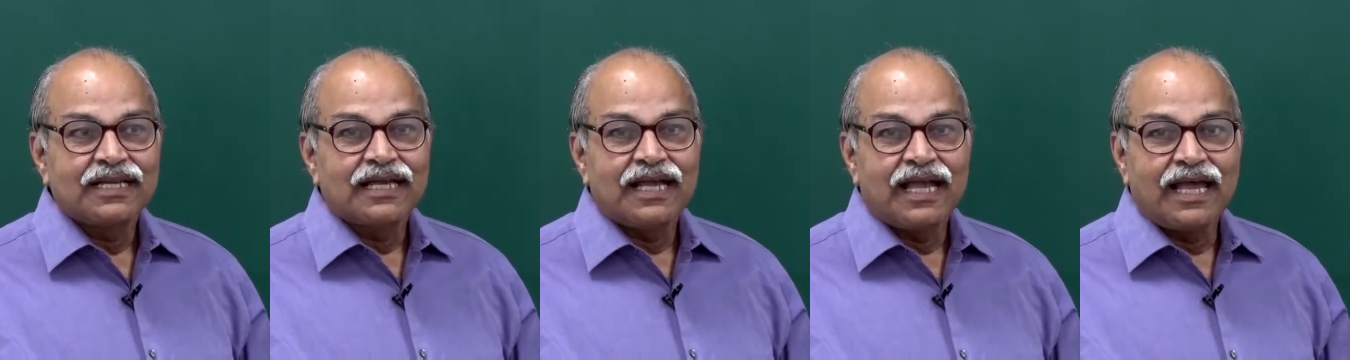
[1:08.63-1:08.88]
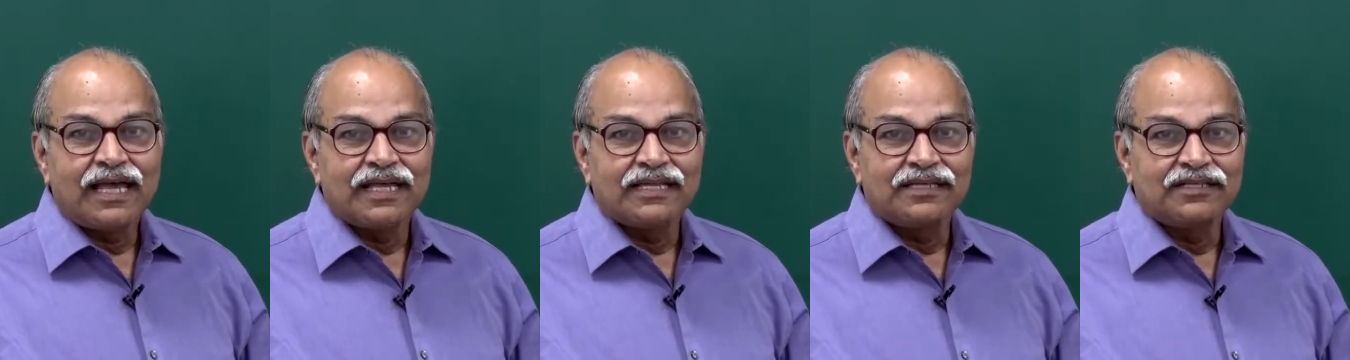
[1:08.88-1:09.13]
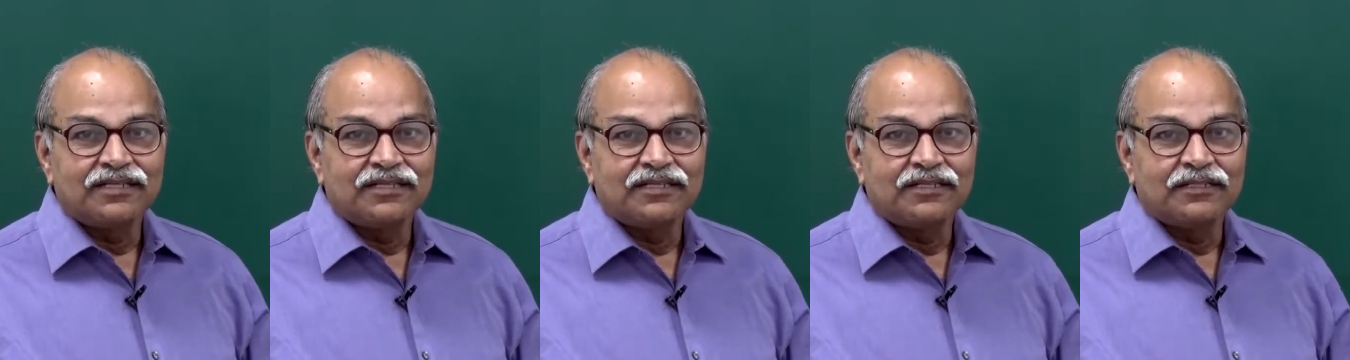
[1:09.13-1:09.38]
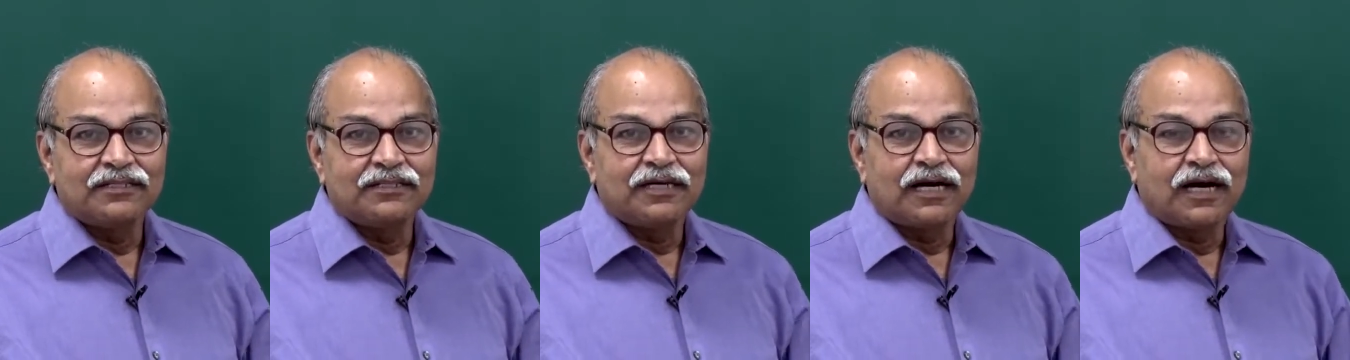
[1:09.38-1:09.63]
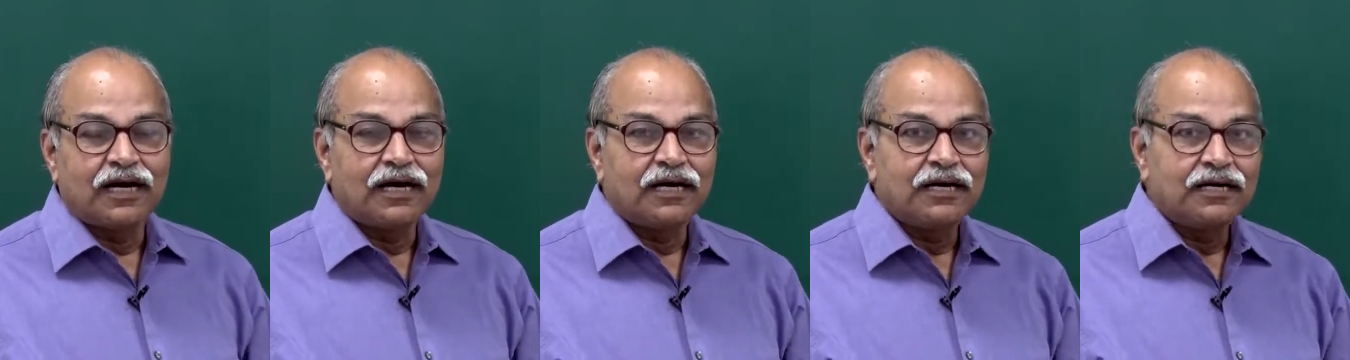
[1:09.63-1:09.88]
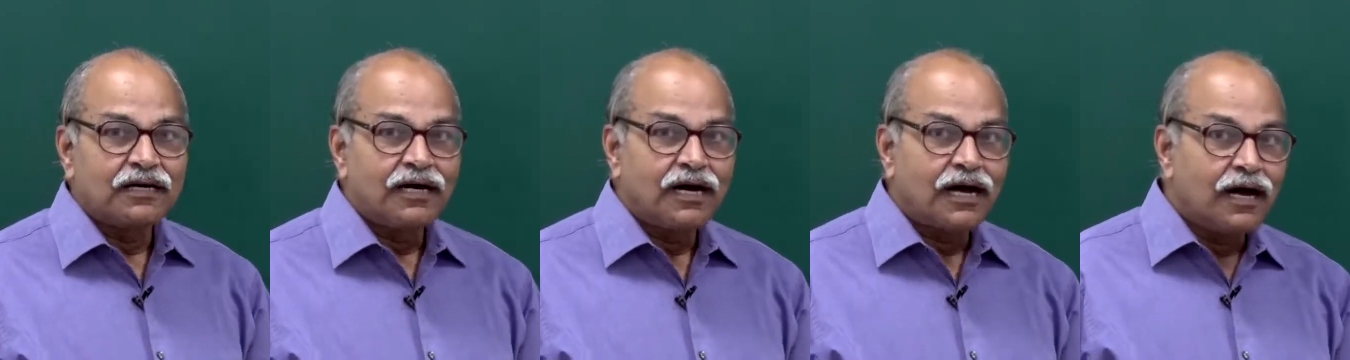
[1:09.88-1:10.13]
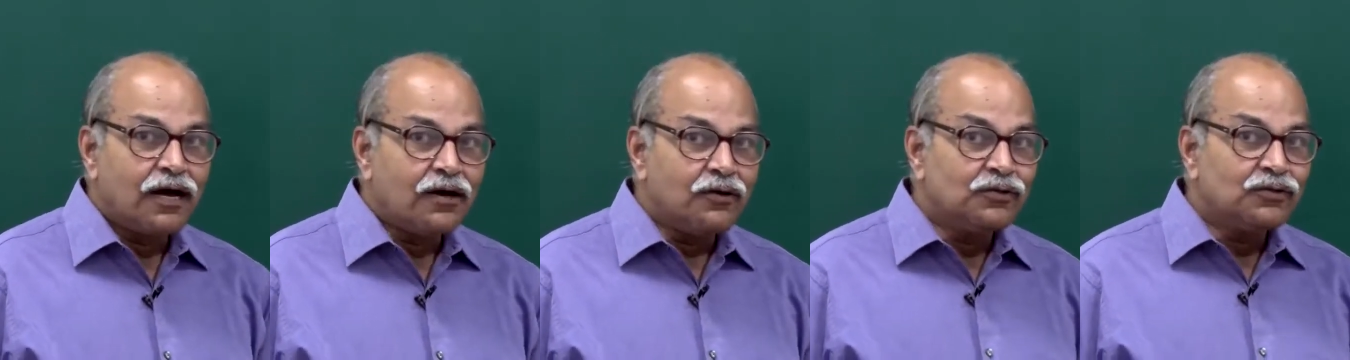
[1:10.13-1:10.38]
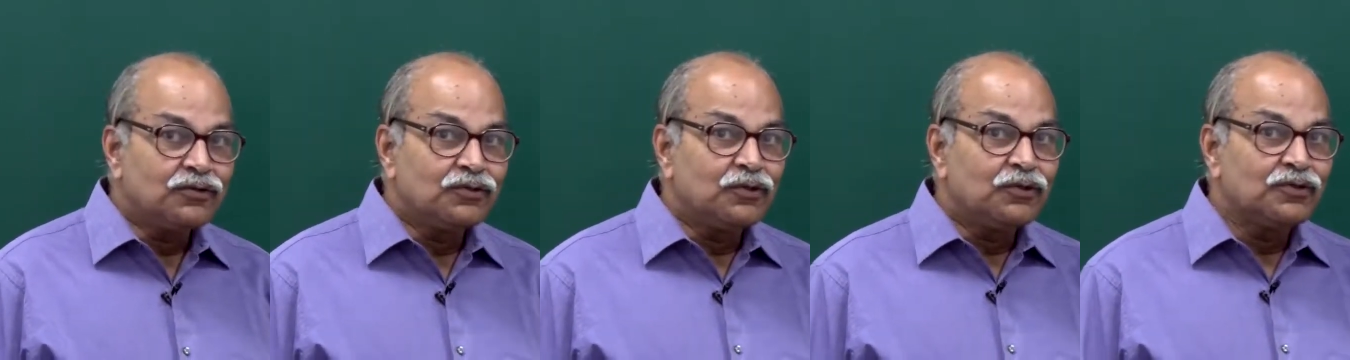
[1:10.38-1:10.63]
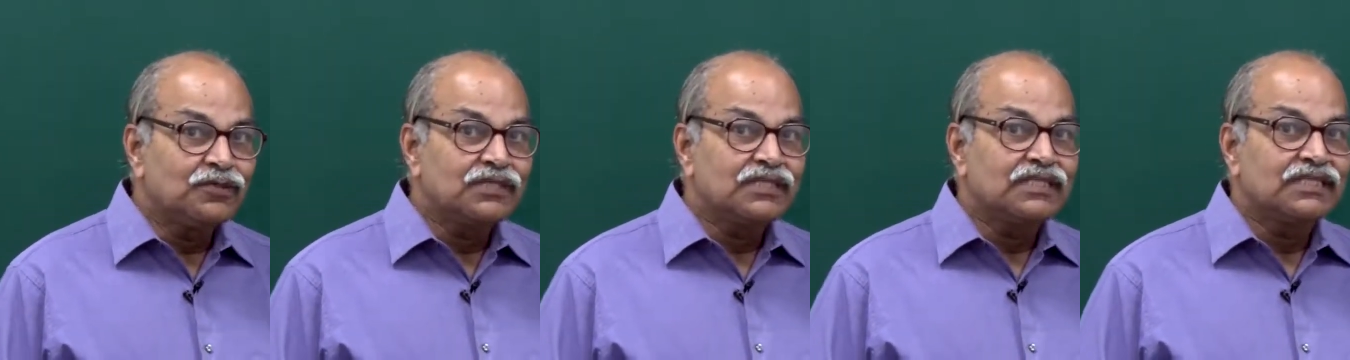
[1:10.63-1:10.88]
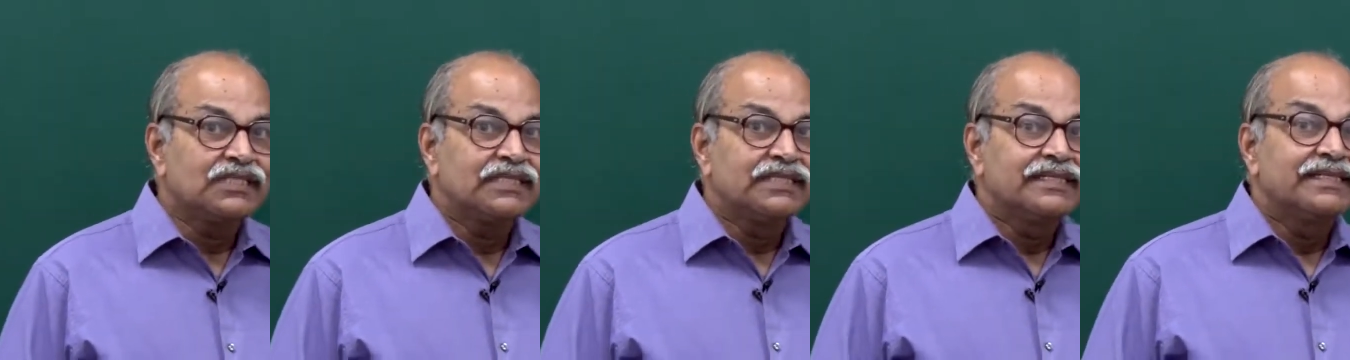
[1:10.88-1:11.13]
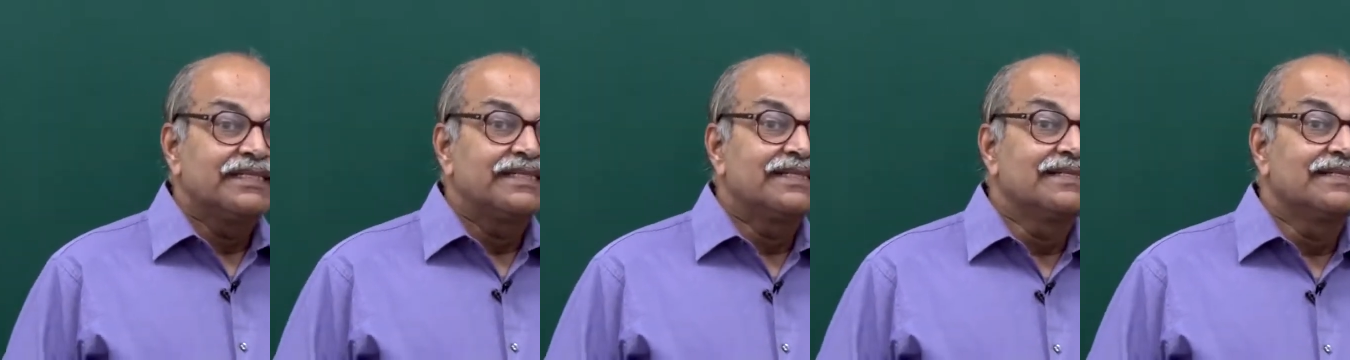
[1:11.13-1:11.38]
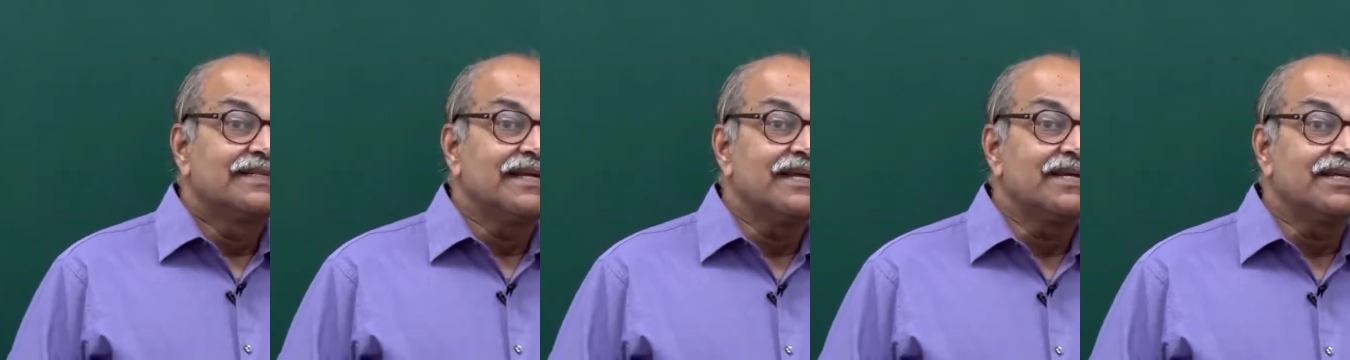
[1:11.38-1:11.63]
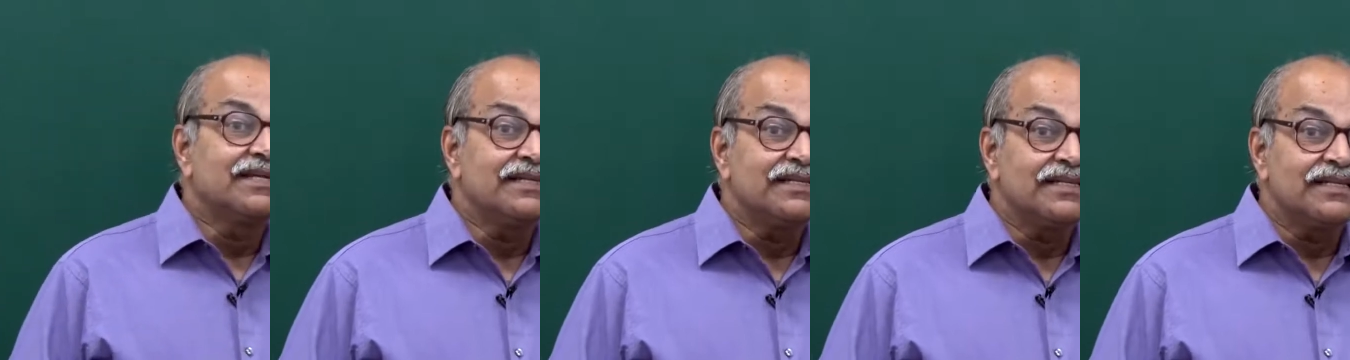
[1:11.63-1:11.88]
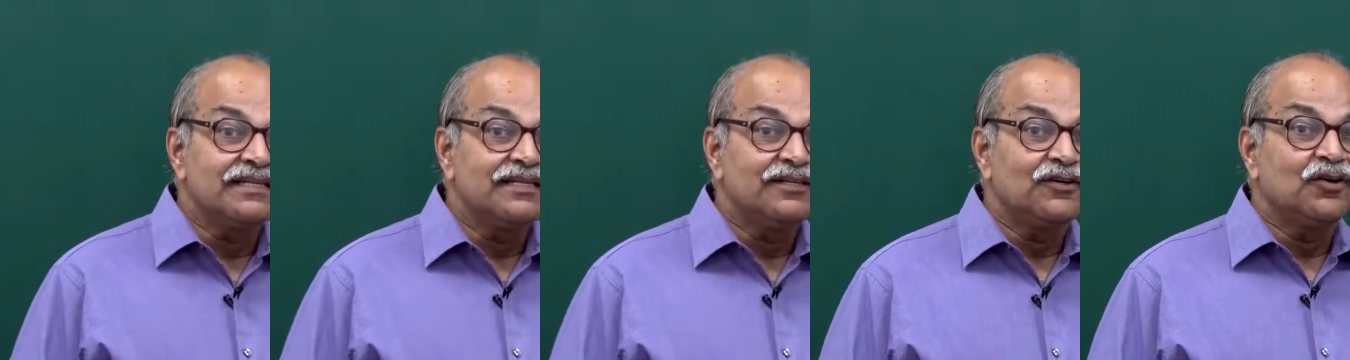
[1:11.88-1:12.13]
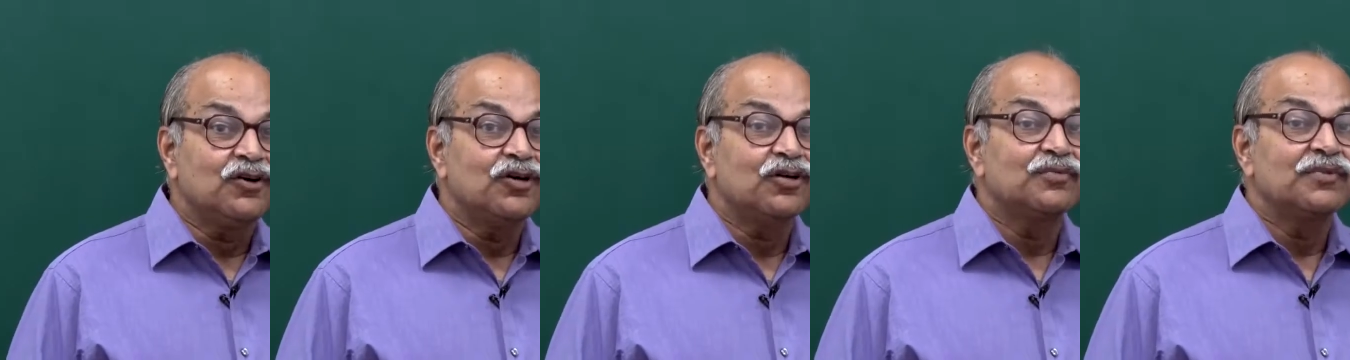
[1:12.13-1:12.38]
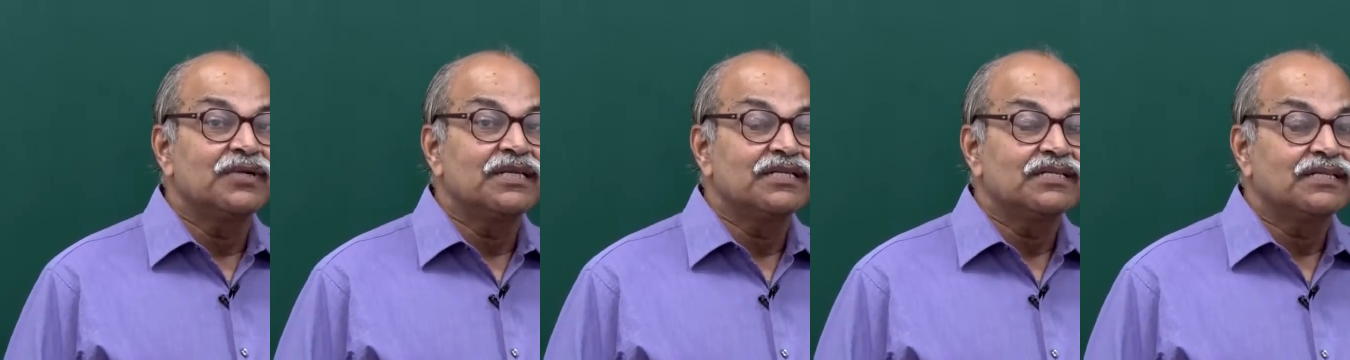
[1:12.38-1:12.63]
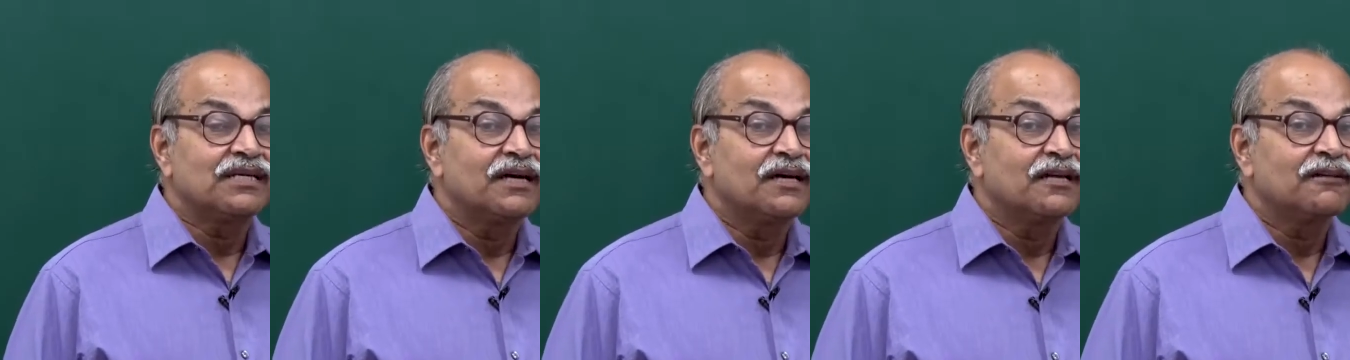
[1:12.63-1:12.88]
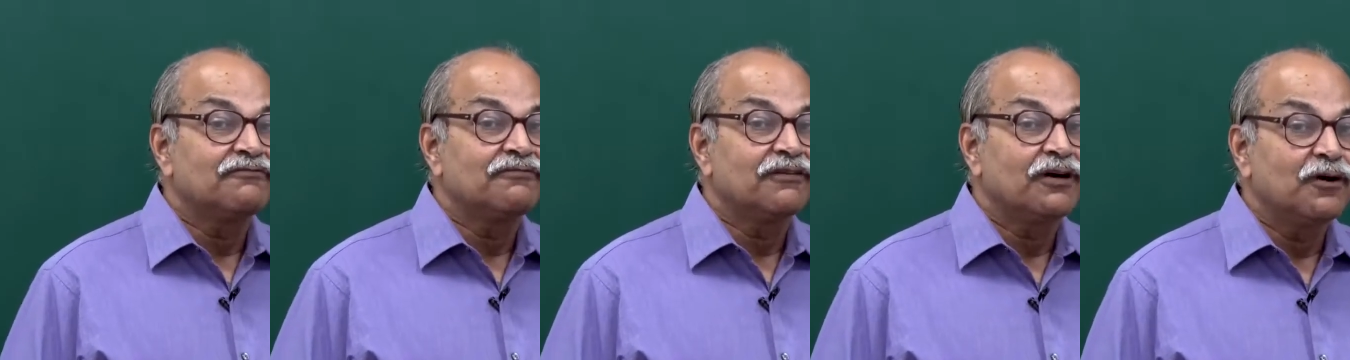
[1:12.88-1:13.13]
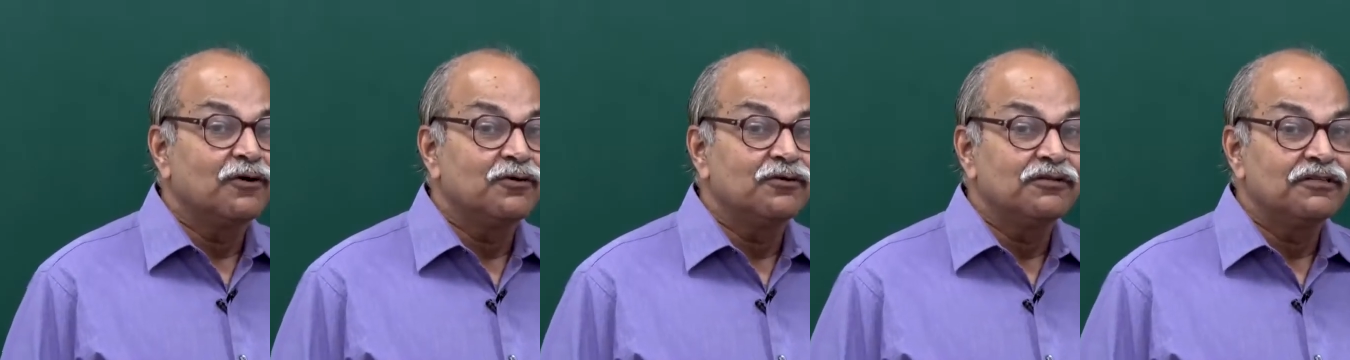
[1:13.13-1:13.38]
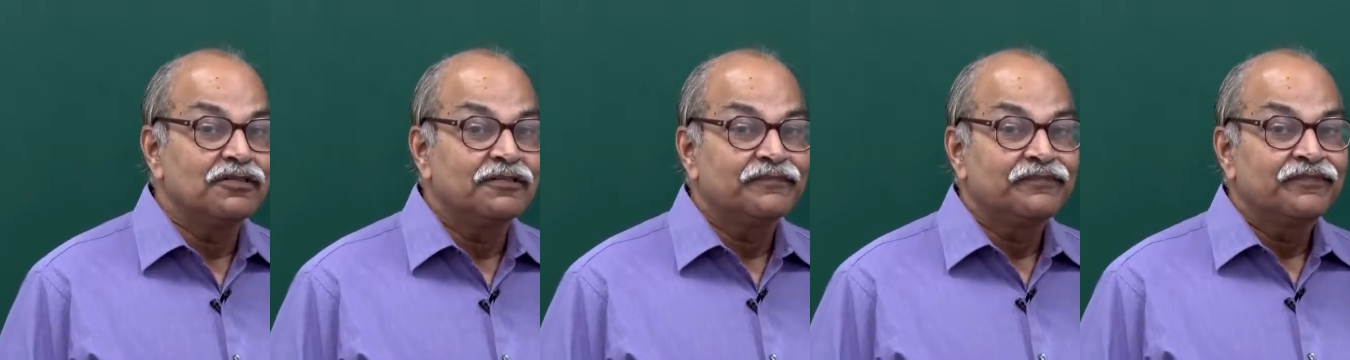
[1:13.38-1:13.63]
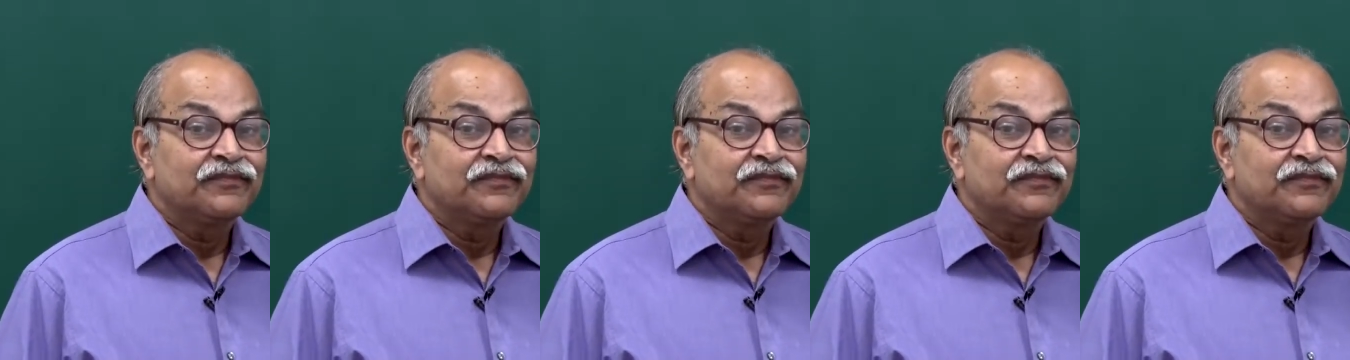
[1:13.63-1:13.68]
And how those stationary orbits are found,